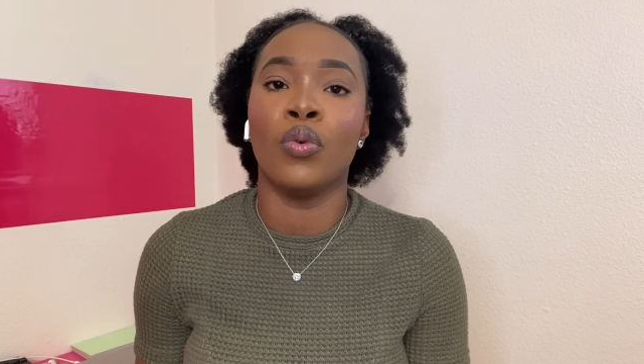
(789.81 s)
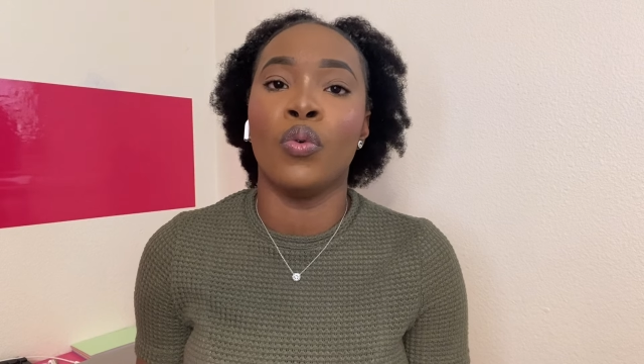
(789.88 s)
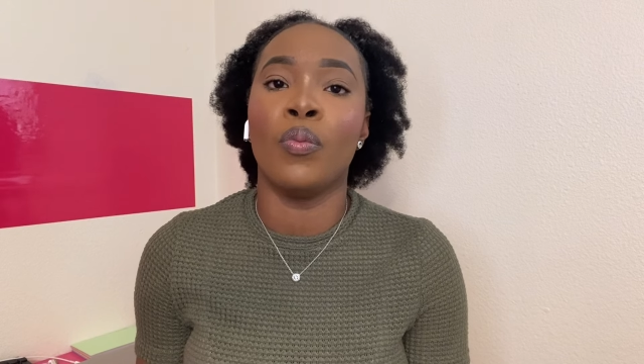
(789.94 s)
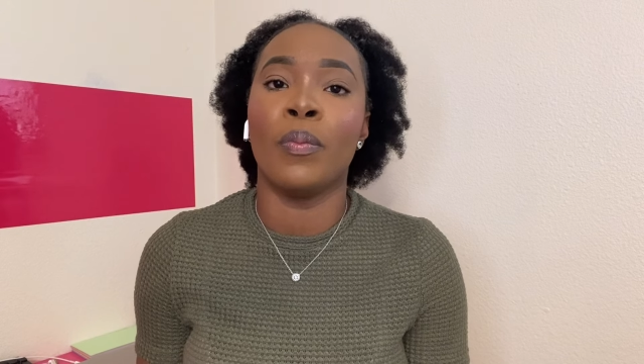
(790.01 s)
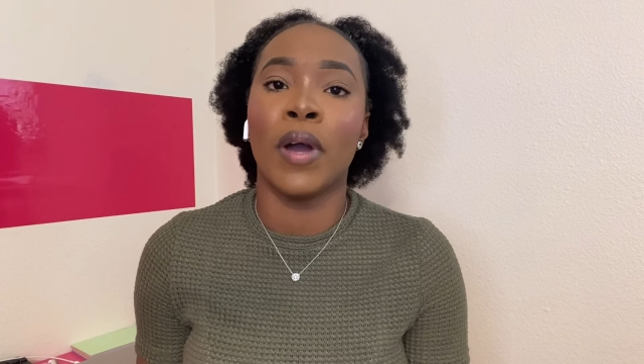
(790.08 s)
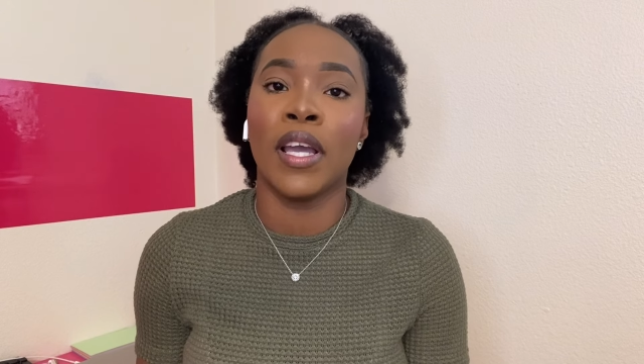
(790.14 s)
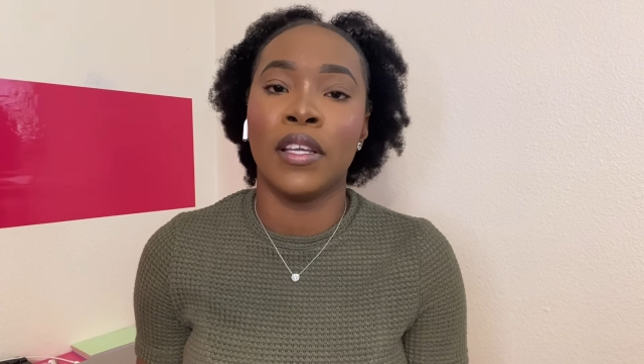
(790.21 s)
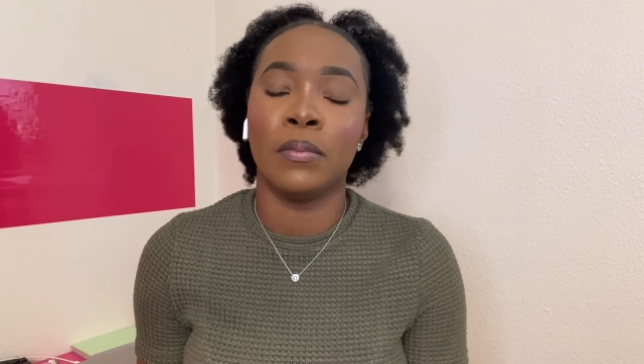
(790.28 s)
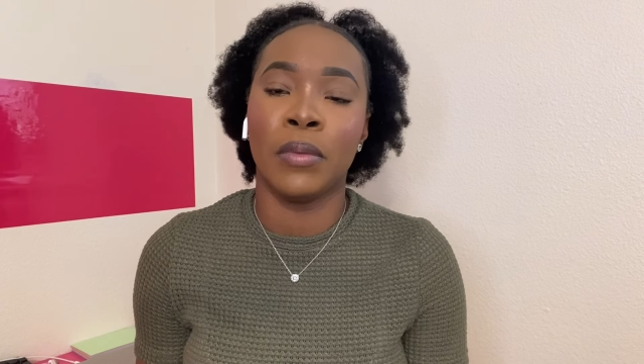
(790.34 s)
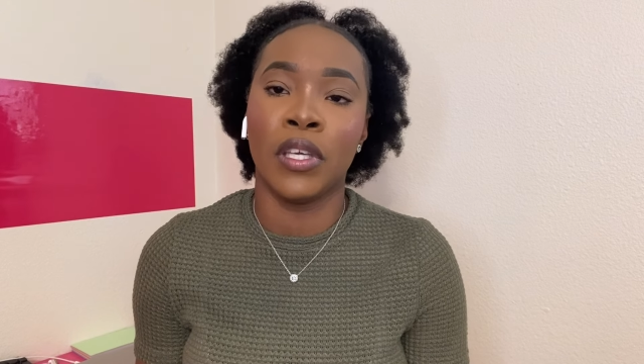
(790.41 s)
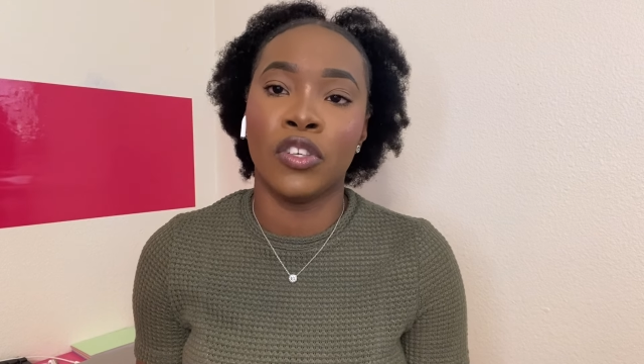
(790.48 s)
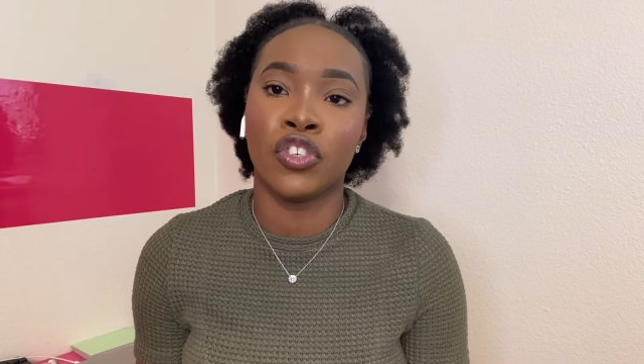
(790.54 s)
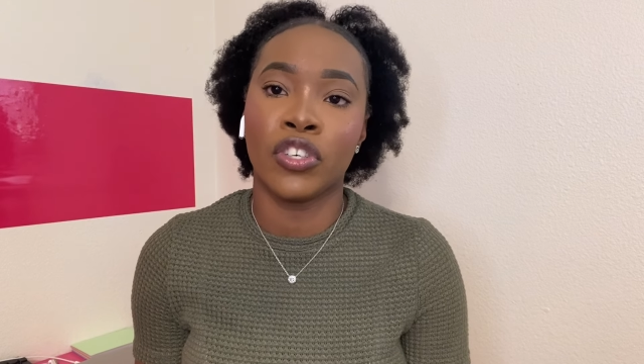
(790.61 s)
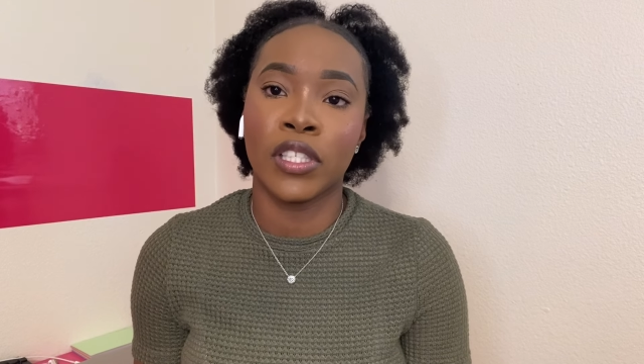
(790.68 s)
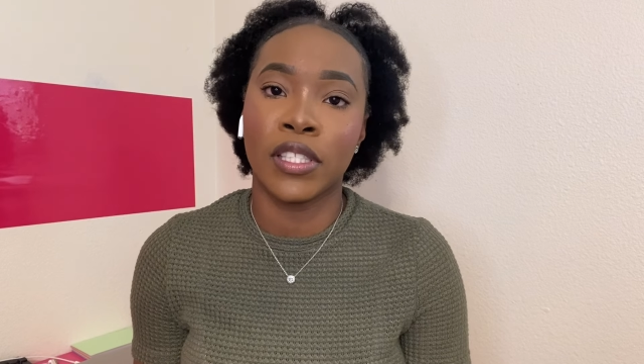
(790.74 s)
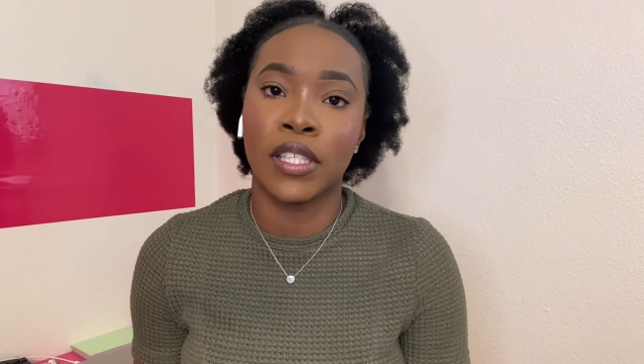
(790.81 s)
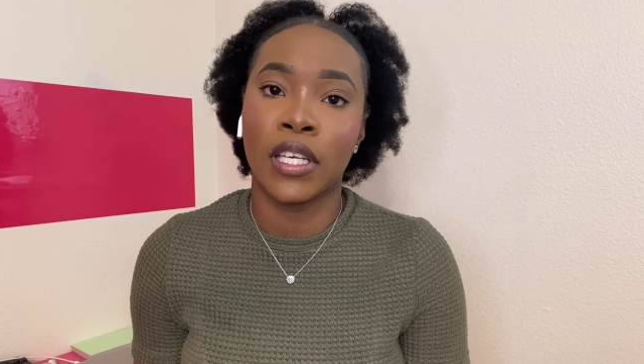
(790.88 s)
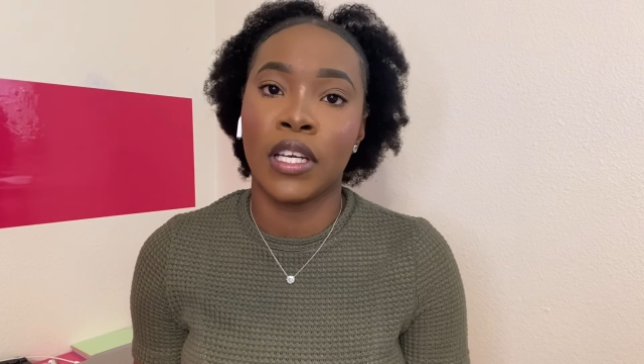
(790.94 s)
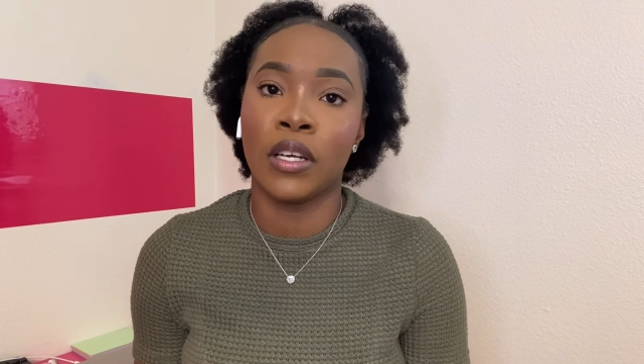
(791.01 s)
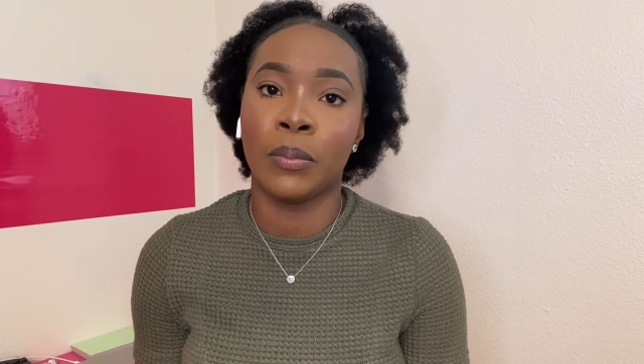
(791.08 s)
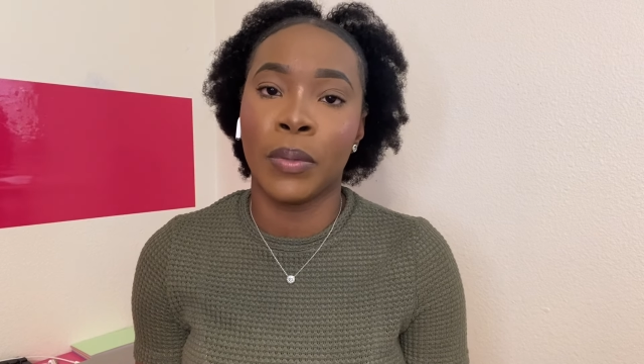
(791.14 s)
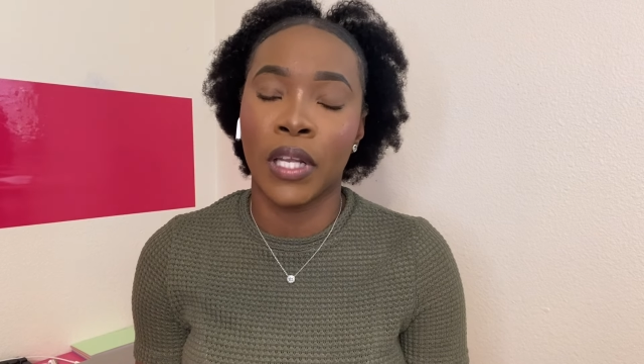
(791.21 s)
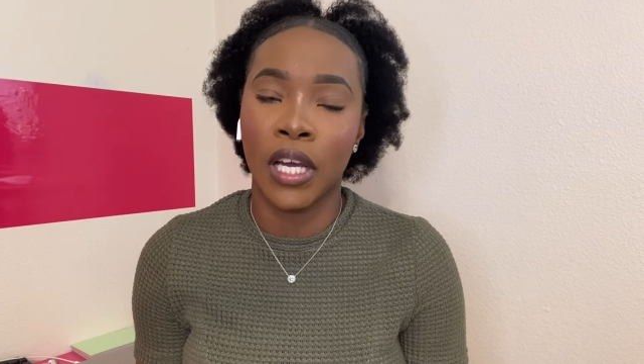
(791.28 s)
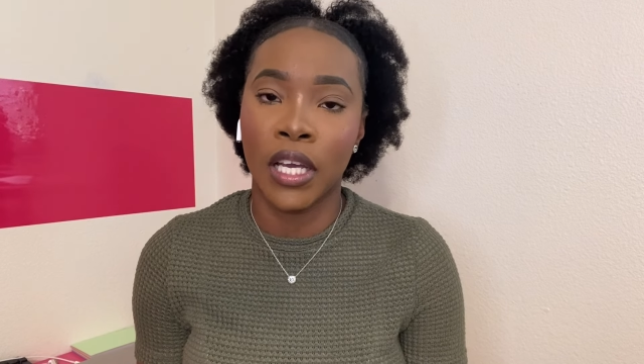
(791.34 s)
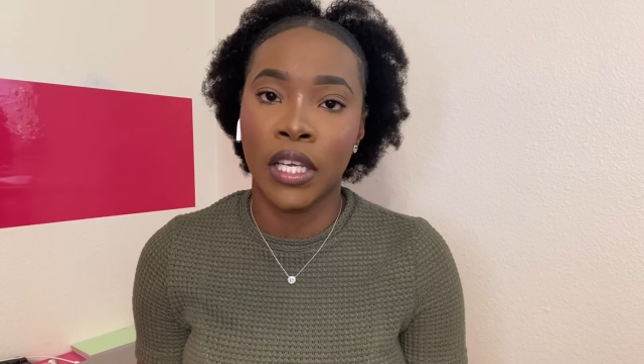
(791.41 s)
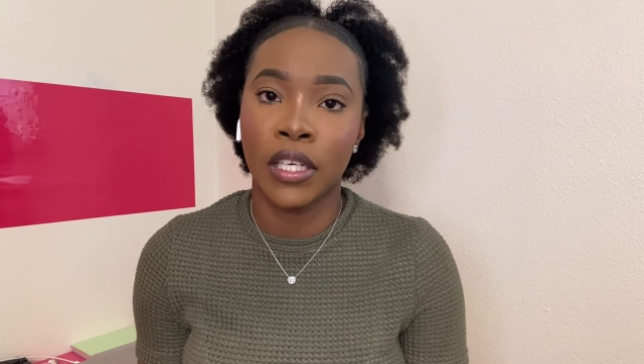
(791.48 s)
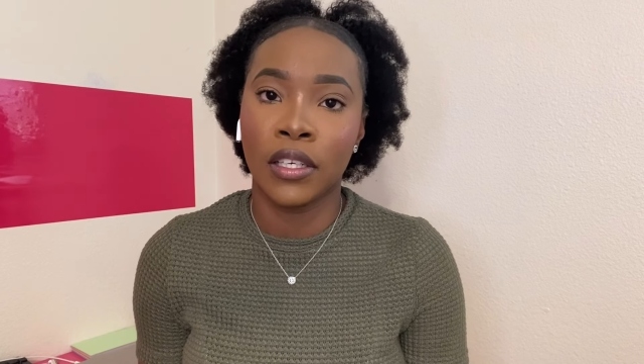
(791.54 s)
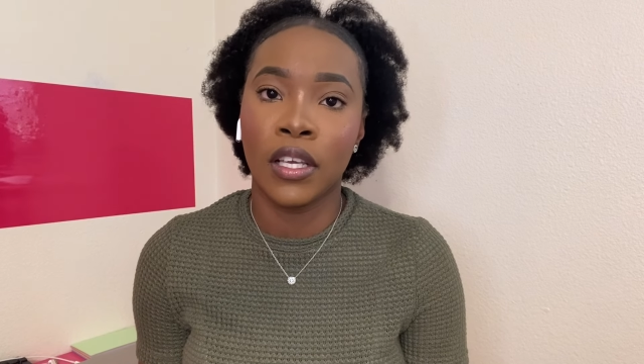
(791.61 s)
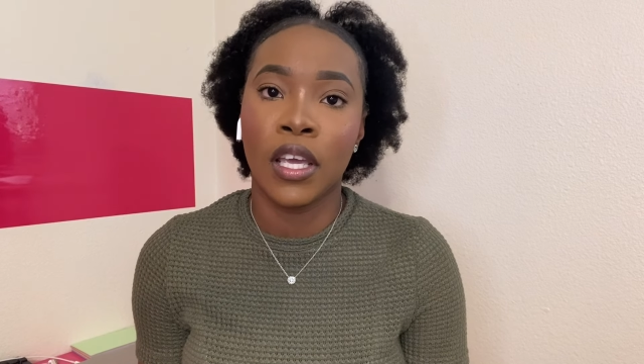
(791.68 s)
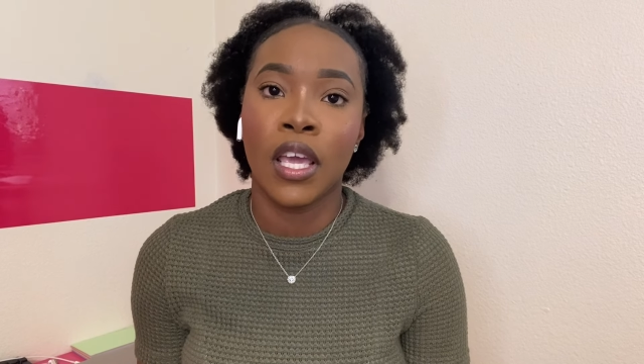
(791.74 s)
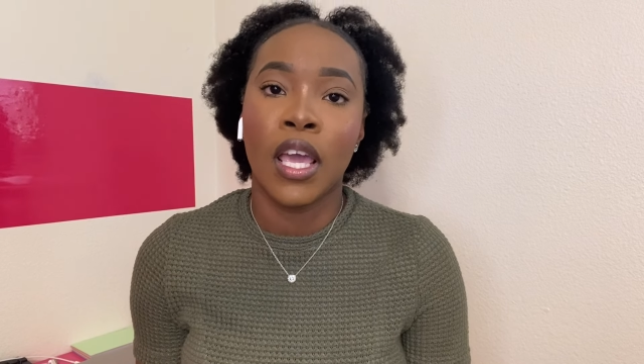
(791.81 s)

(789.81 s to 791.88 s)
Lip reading: who might be interested in applying,